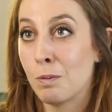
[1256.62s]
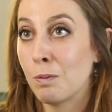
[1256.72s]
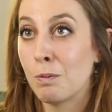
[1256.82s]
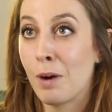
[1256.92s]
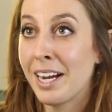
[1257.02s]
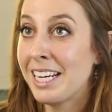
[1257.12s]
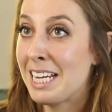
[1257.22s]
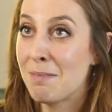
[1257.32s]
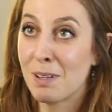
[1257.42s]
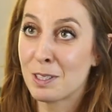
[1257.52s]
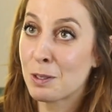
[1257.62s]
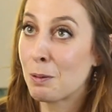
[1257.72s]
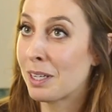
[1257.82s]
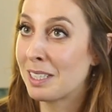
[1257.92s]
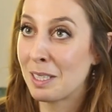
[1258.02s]
write emails
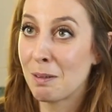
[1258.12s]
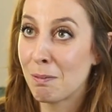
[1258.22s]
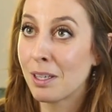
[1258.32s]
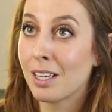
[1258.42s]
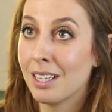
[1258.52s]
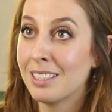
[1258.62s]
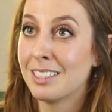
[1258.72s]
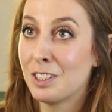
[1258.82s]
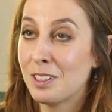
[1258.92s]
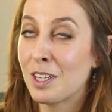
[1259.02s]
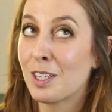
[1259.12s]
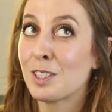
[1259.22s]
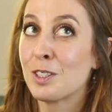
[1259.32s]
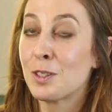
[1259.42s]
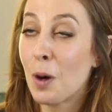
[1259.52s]
quickly because
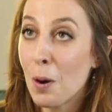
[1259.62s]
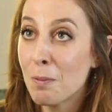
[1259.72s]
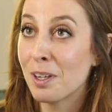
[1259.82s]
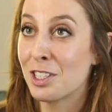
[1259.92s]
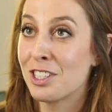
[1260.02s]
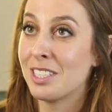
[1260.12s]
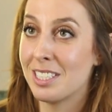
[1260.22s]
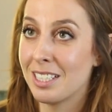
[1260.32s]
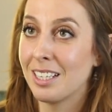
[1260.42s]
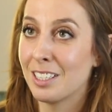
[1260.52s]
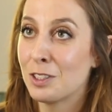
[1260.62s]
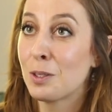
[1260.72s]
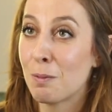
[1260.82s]
there's so much to see,